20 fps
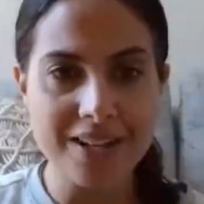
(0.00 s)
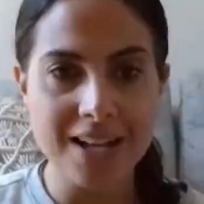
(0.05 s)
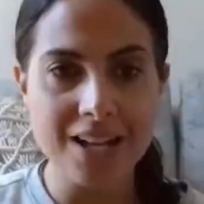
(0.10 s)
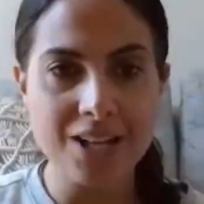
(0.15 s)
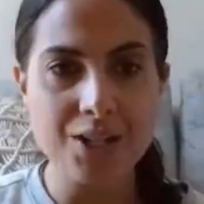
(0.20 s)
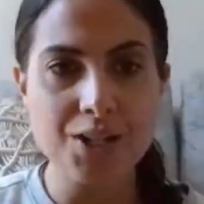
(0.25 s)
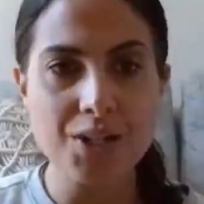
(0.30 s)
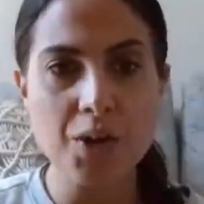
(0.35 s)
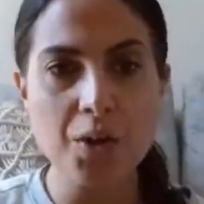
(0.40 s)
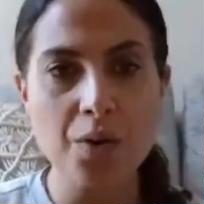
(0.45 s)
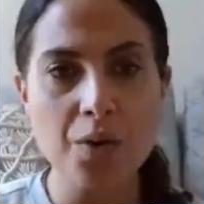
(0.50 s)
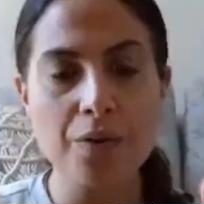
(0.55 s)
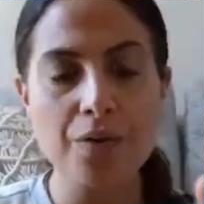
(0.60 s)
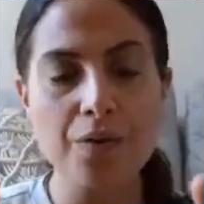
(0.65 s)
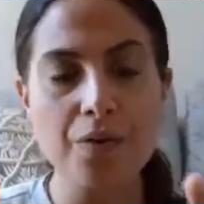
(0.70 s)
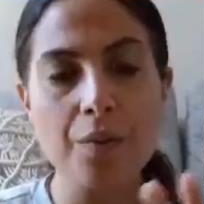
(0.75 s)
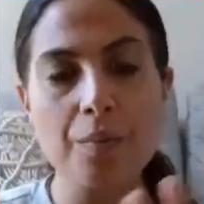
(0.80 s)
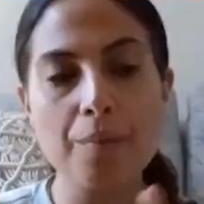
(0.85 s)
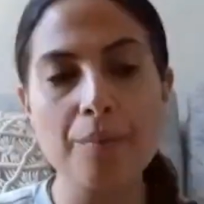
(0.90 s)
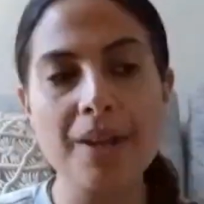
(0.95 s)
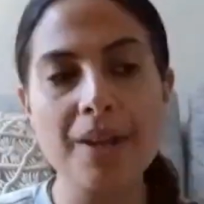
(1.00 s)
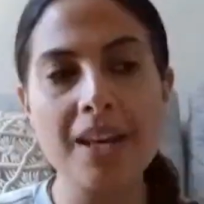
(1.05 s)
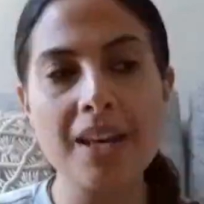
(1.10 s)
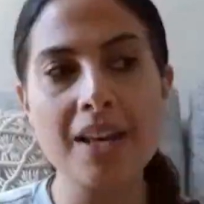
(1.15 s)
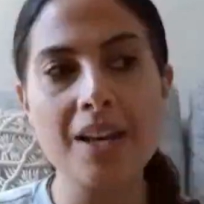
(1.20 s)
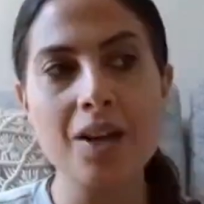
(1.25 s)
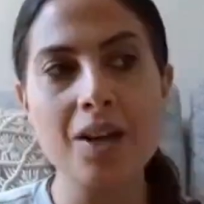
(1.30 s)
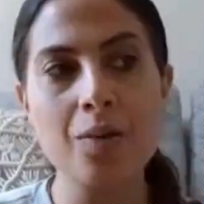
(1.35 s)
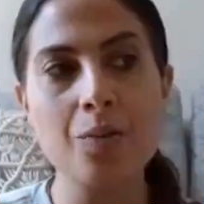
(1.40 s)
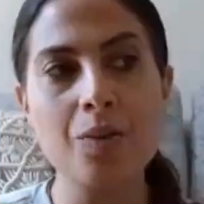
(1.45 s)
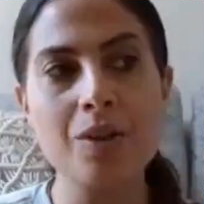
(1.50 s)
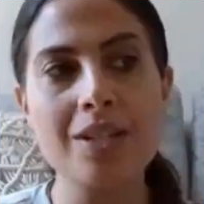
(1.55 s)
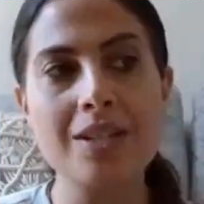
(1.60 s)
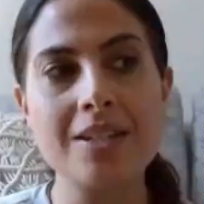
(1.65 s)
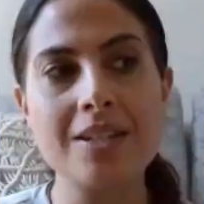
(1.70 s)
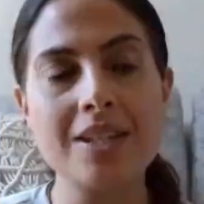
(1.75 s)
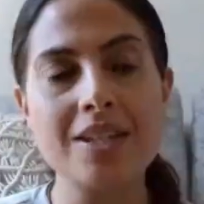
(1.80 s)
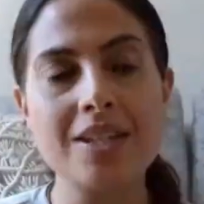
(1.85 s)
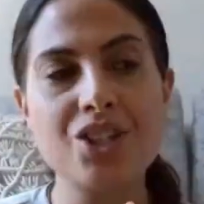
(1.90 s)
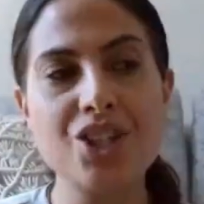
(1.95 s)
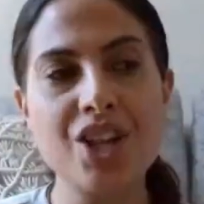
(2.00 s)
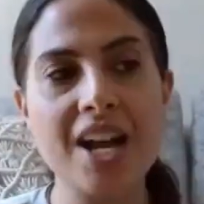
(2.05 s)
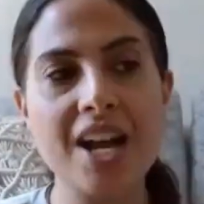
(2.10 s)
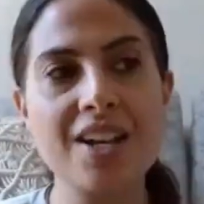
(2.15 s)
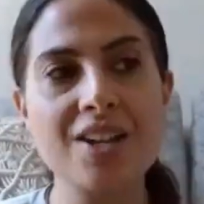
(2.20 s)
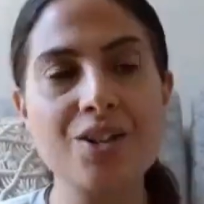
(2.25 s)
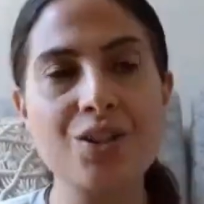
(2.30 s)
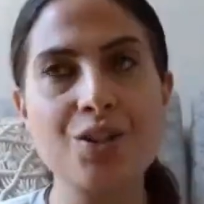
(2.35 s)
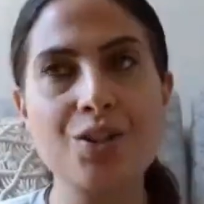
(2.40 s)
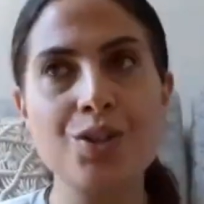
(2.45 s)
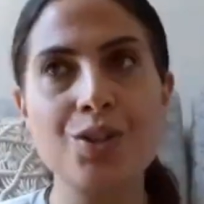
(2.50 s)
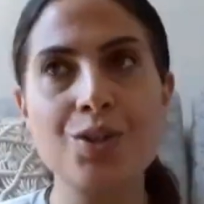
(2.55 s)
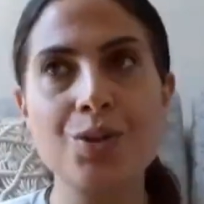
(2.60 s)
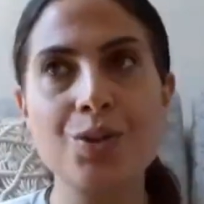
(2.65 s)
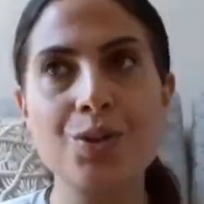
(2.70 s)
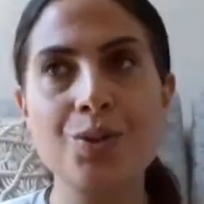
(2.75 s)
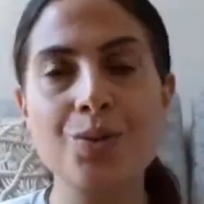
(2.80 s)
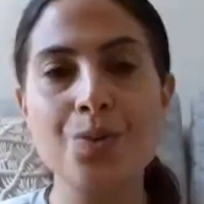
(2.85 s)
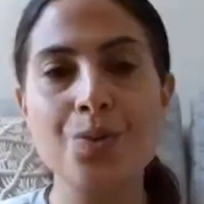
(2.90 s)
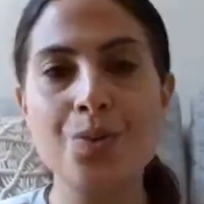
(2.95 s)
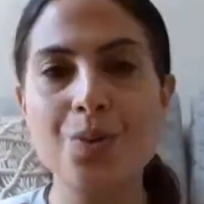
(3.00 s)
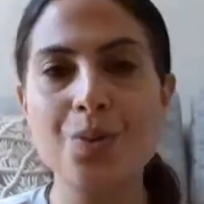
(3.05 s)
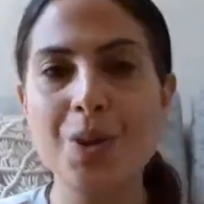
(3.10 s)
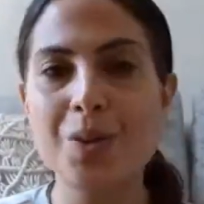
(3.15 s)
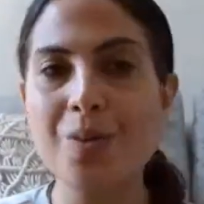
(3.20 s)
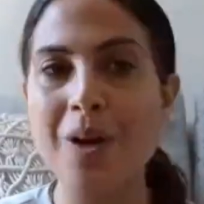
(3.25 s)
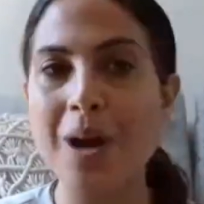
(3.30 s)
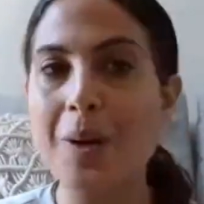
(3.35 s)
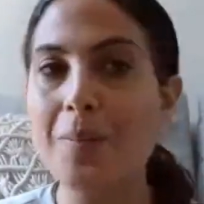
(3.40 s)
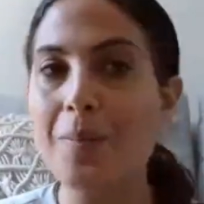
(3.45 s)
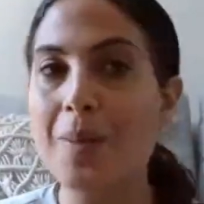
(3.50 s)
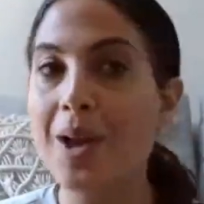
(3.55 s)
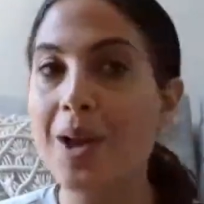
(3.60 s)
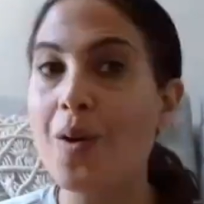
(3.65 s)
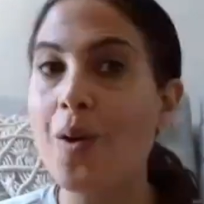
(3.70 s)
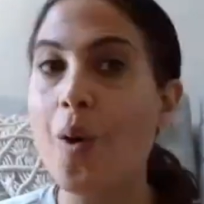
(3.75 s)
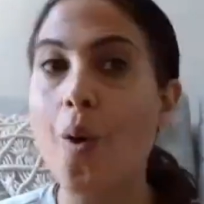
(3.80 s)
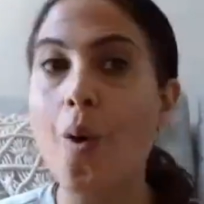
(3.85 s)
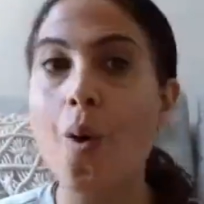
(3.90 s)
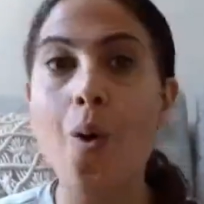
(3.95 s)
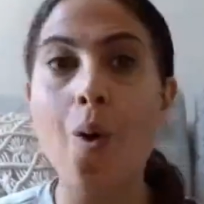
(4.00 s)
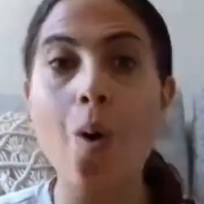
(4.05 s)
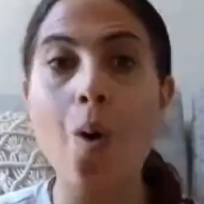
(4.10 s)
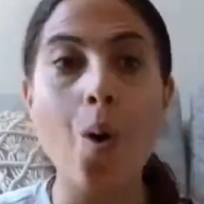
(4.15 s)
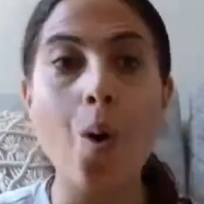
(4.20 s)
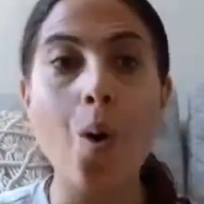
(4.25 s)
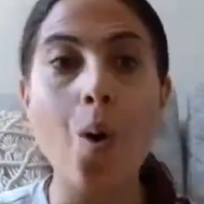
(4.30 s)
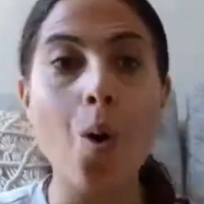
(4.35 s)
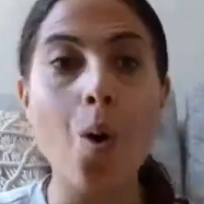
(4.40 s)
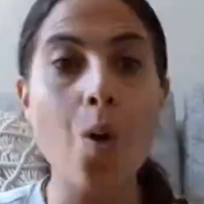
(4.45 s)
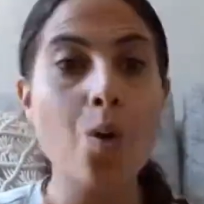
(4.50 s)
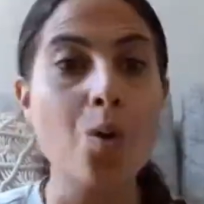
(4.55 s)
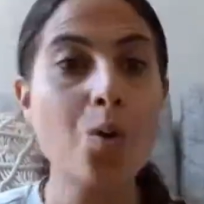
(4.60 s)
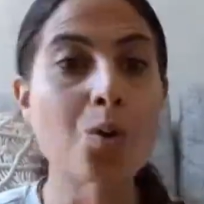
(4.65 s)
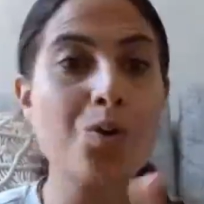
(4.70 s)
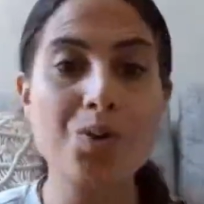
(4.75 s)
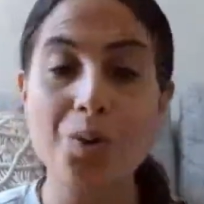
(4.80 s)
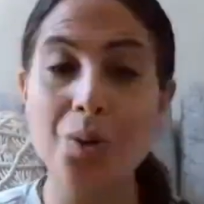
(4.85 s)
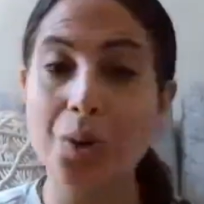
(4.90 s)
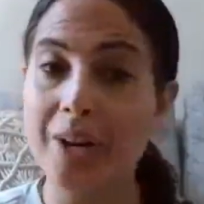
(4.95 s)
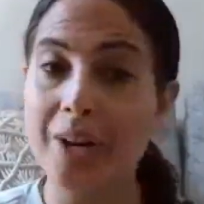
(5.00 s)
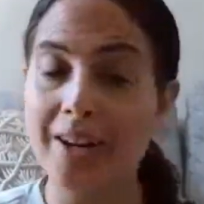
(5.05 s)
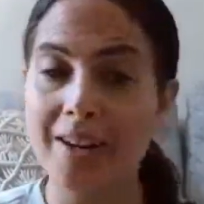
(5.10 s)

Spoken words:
And so for me, it was the chance to rewrite my whole story.